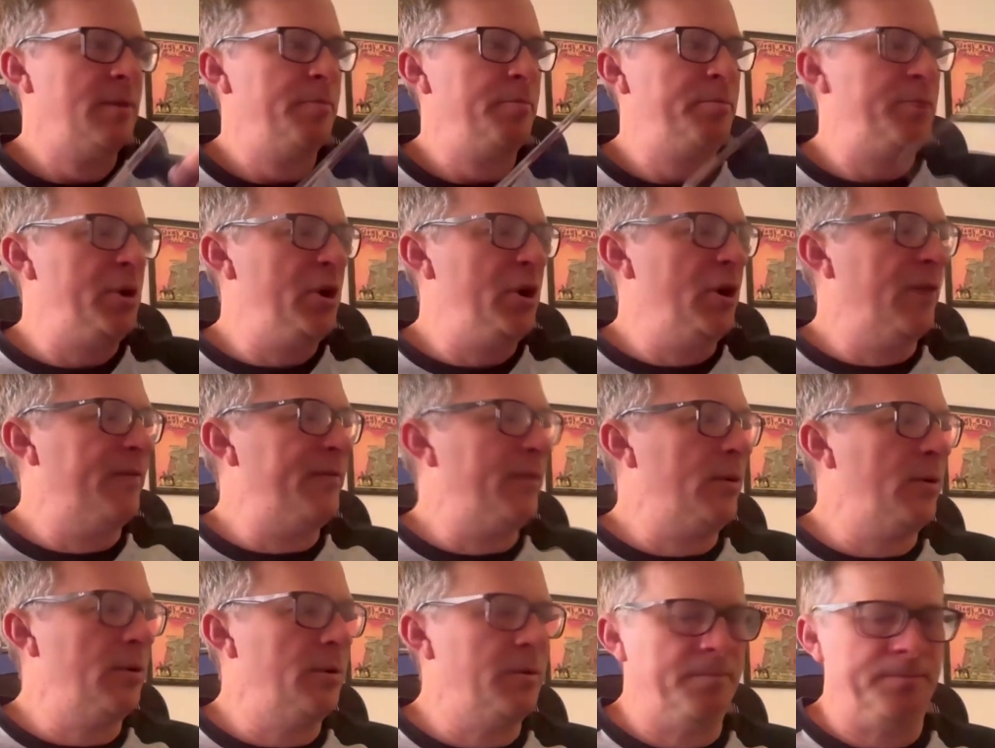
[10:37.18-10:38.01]

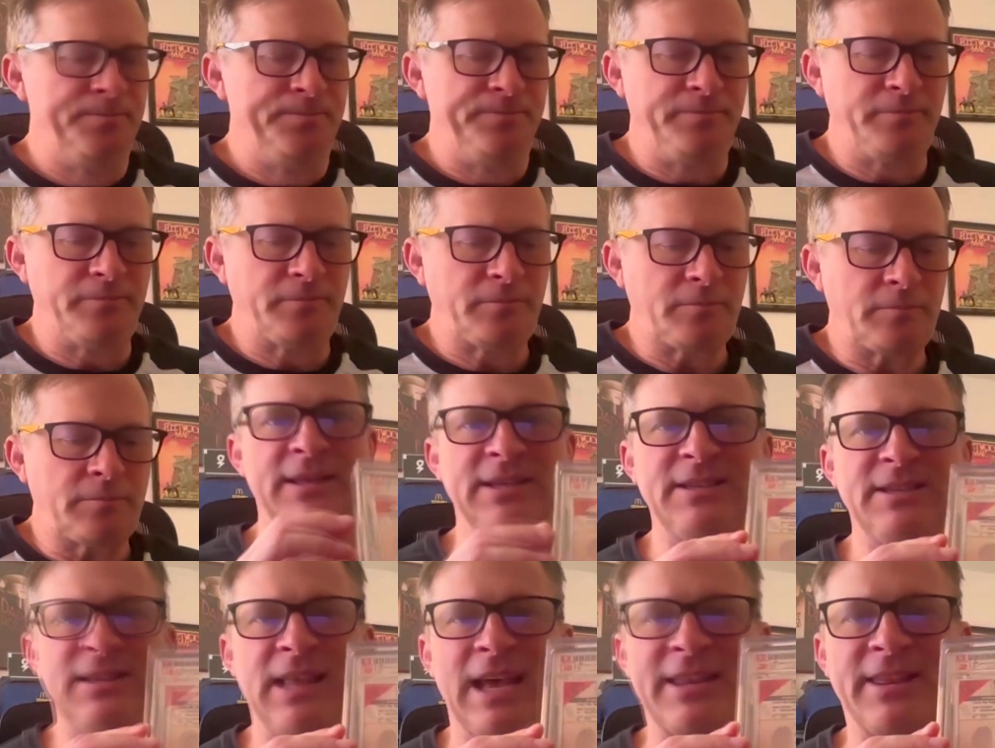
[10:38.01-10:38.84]
Beautiful.
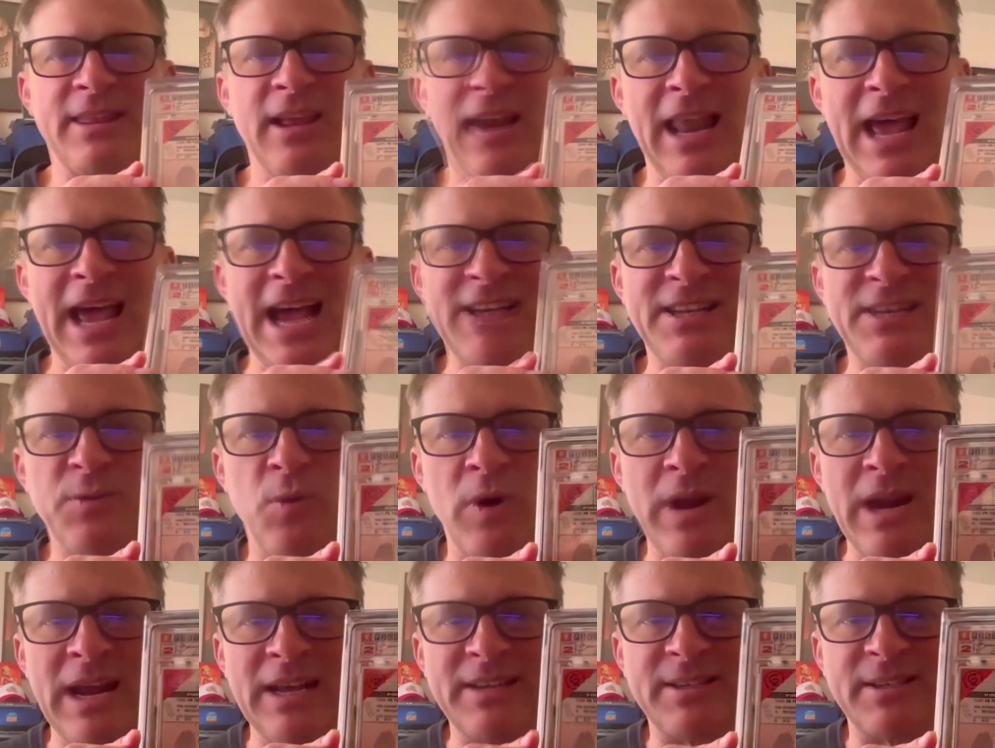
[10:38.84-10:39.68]
This is like the last
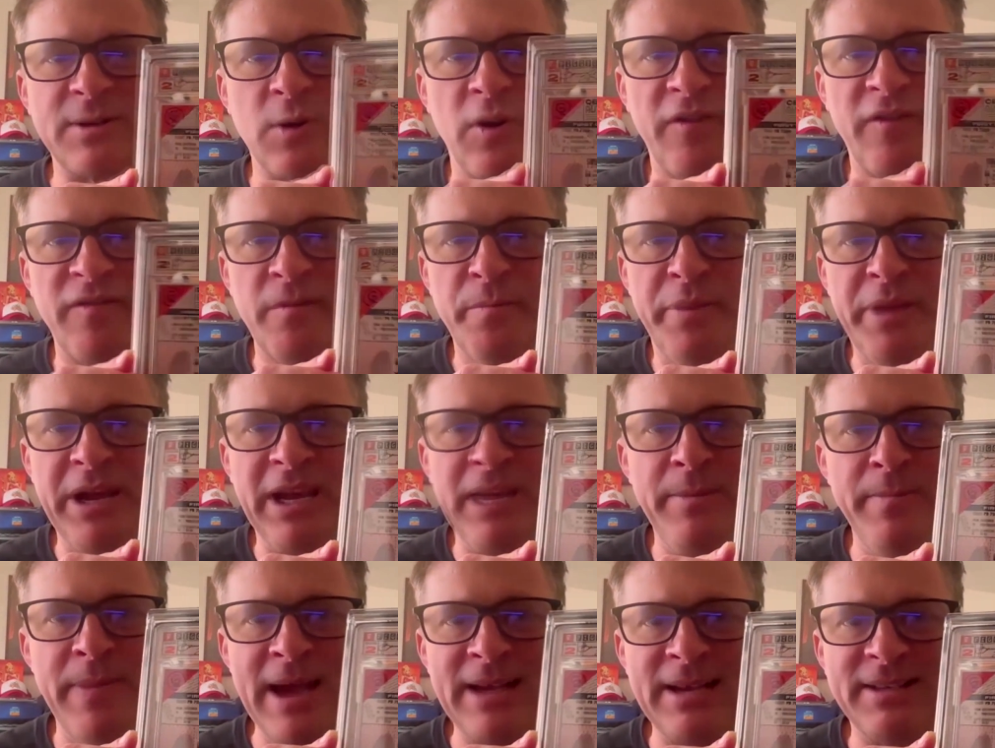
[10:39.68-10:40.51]
one I scored from piggy
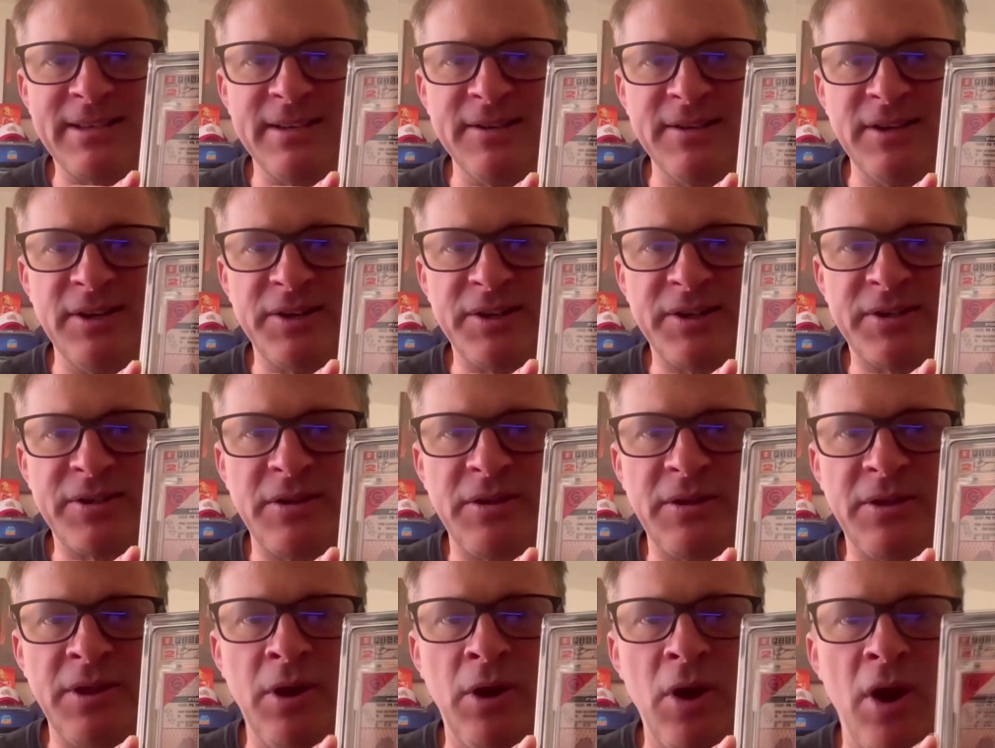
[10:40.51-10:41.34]
banks because
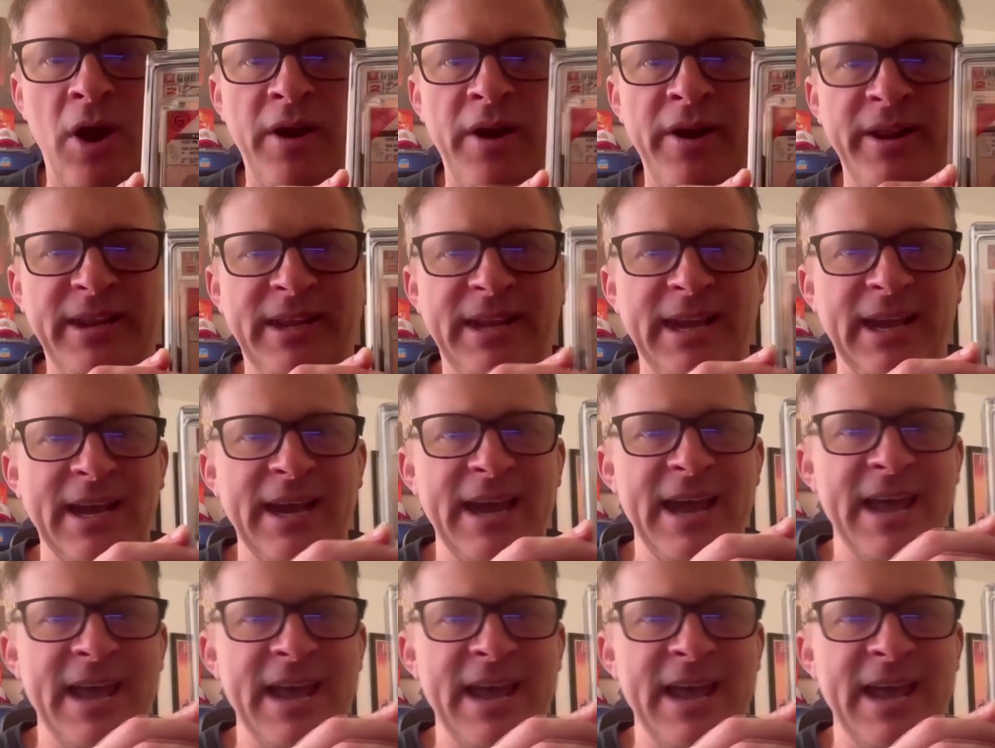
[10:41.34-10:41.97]
they're hard to get.